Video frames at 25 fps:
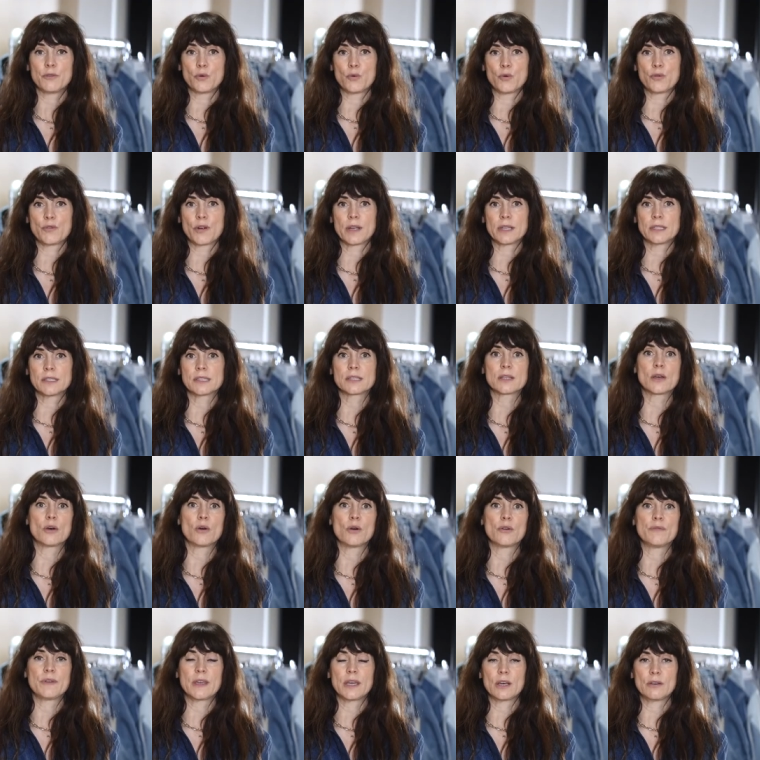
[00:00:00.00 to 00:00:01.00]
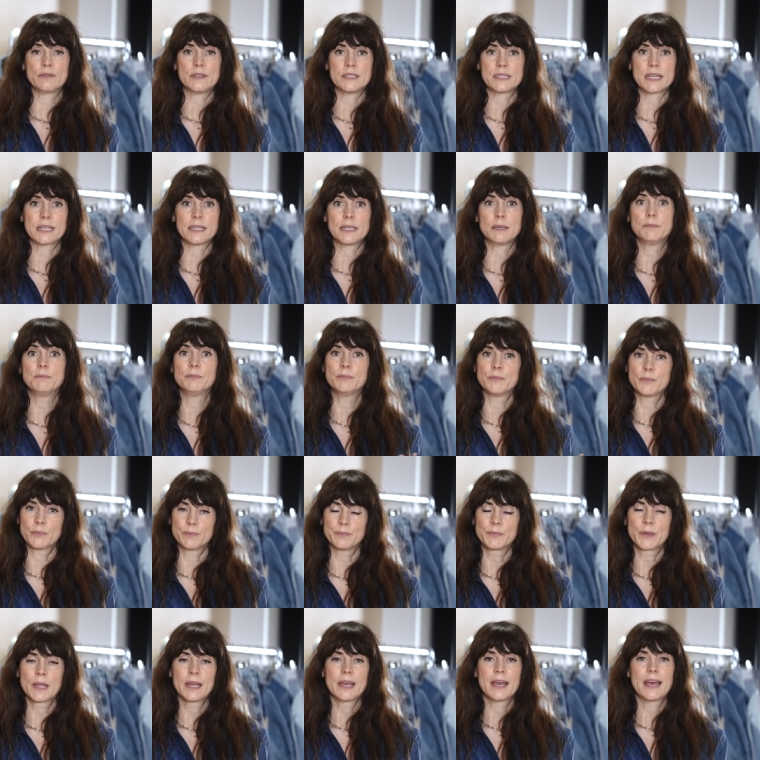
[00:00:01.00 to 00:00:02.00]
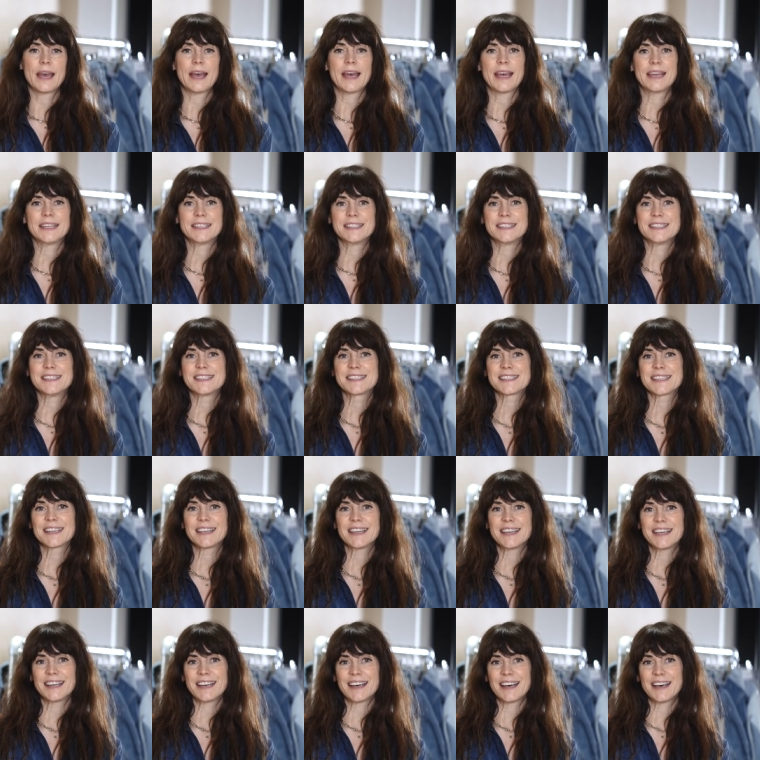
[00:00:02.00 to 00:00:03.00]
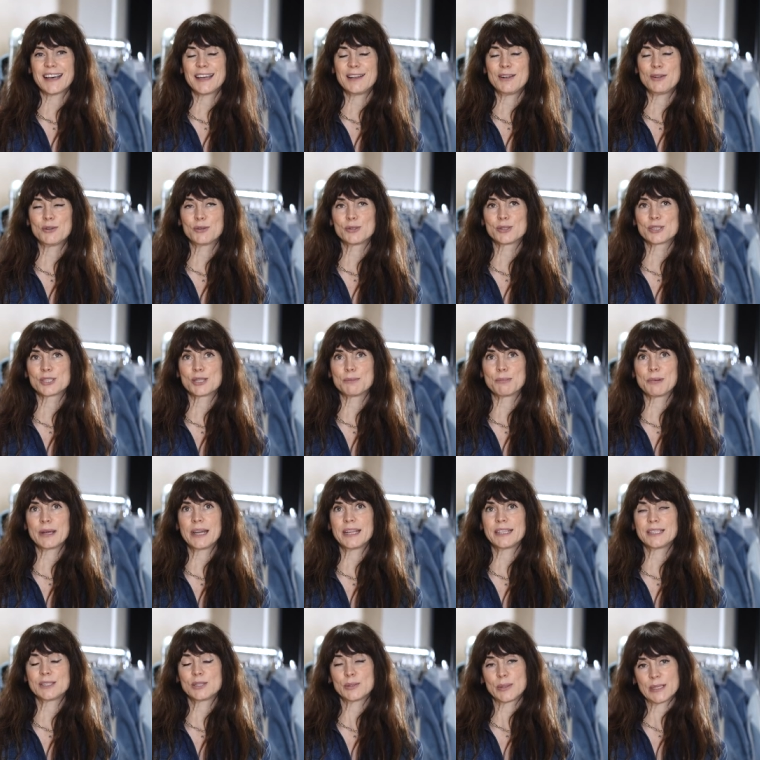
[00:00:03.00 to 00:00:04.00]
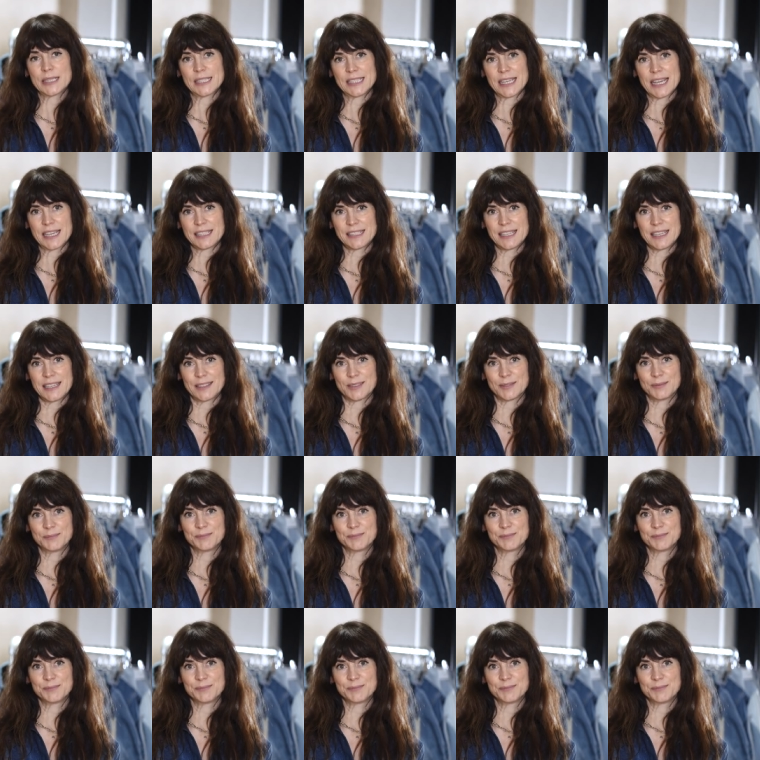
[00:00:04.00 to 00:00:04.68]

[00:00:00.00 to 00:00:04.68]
forefront of E L V Denim, and I launched the brand in twenty eighteen.